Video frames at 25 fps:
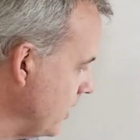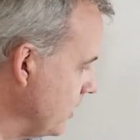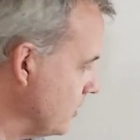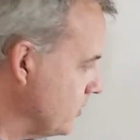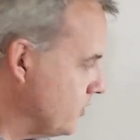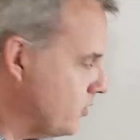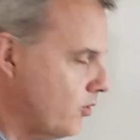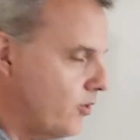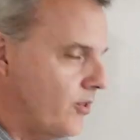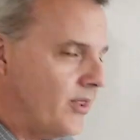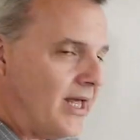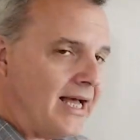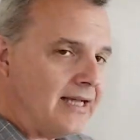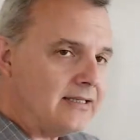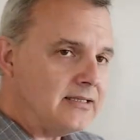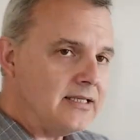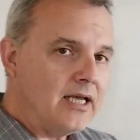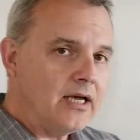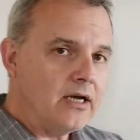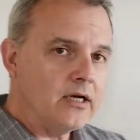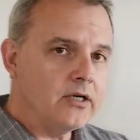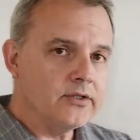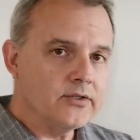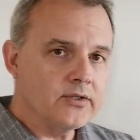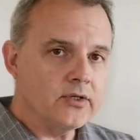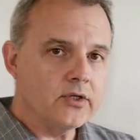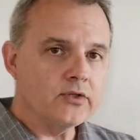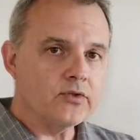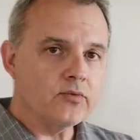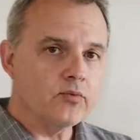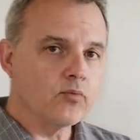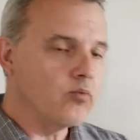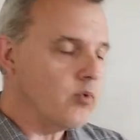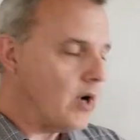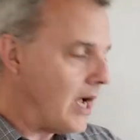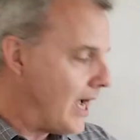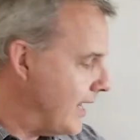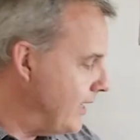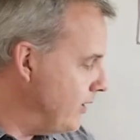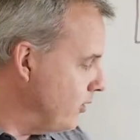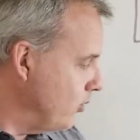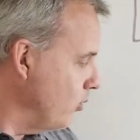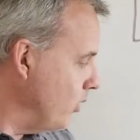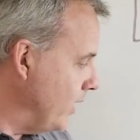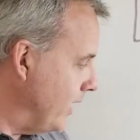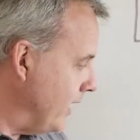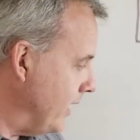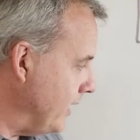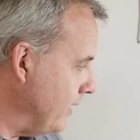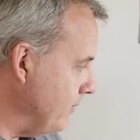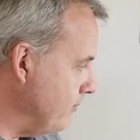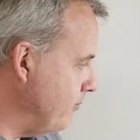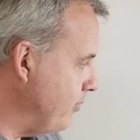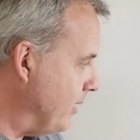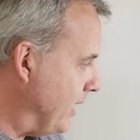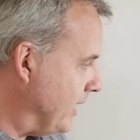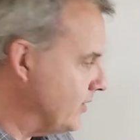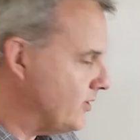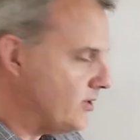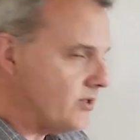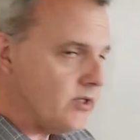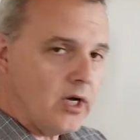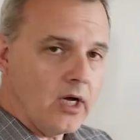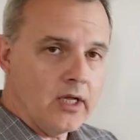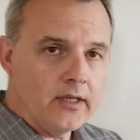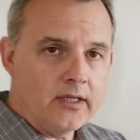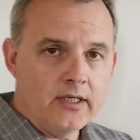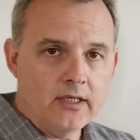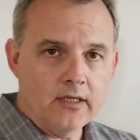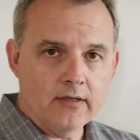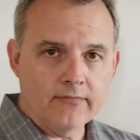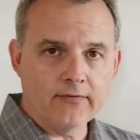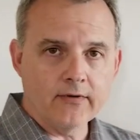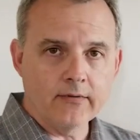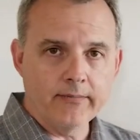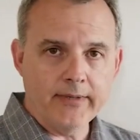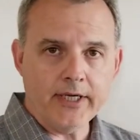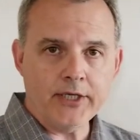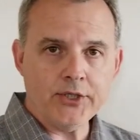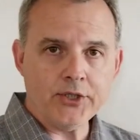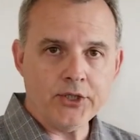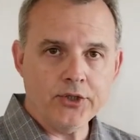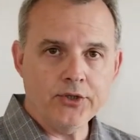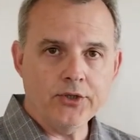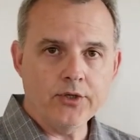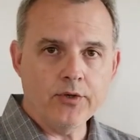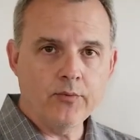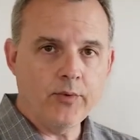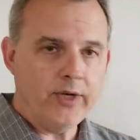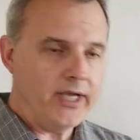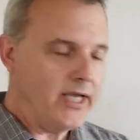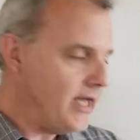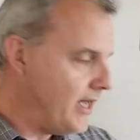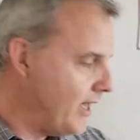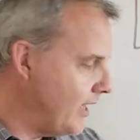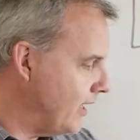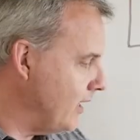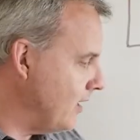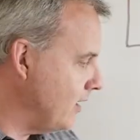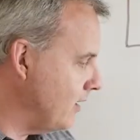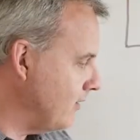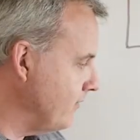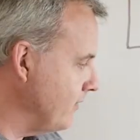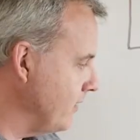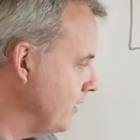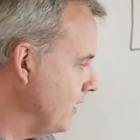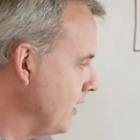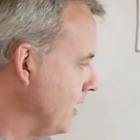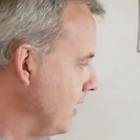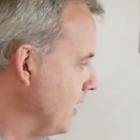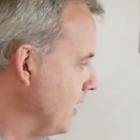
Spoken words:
So that tells us right away, based on the information that we have,